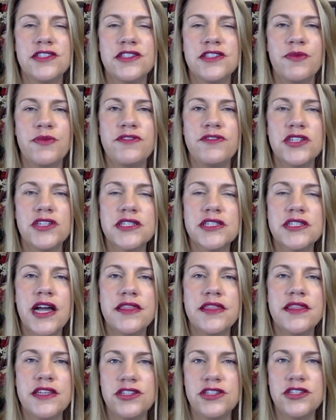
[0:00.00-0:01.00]
So we've just
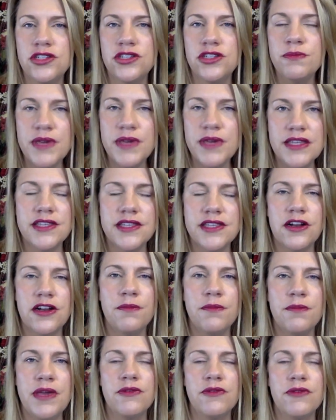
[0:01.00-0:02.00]
got these two beasts that
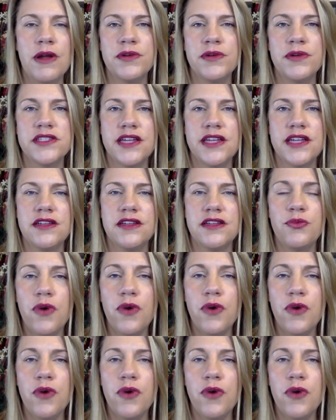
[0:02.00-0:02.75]
are being represented.